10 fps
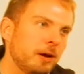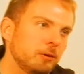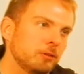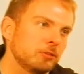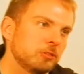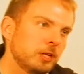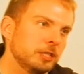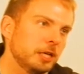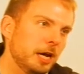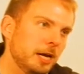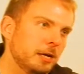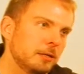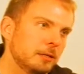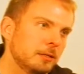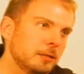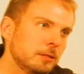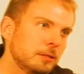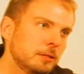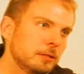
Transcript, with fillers: hours a day. Go ahead, cut it, guys.